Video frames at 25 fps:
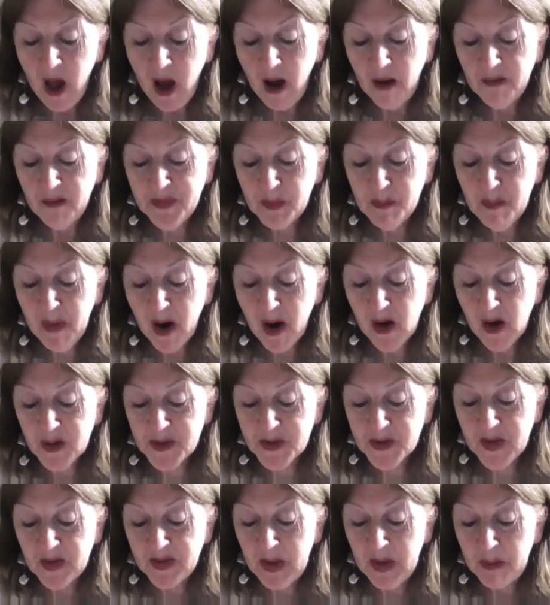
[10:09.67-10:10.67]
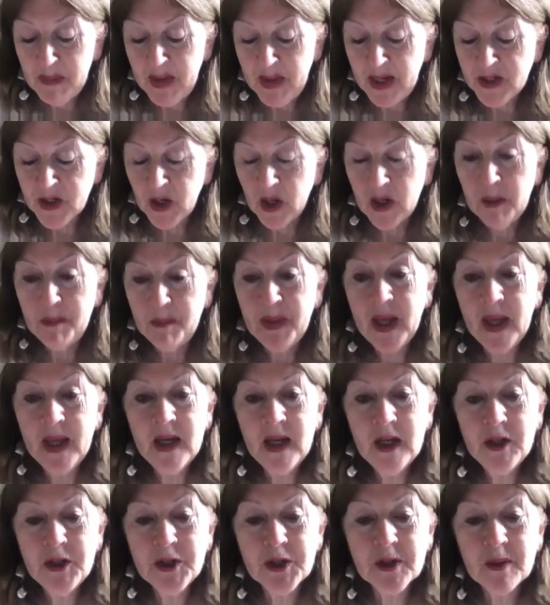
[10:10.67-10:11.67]
of the marks that they made on a
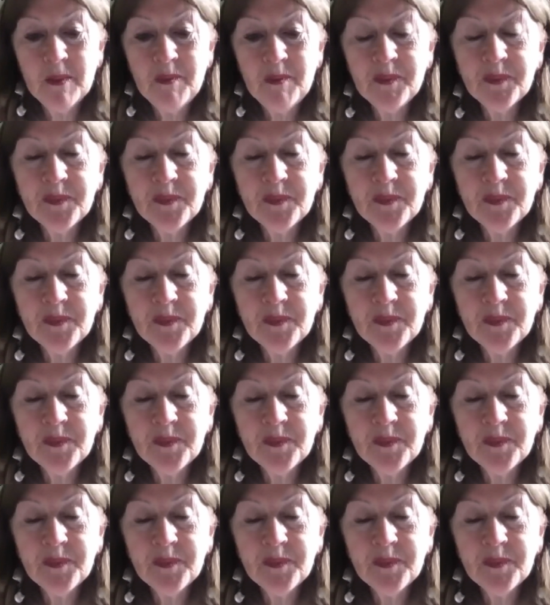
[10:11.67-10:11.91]
page?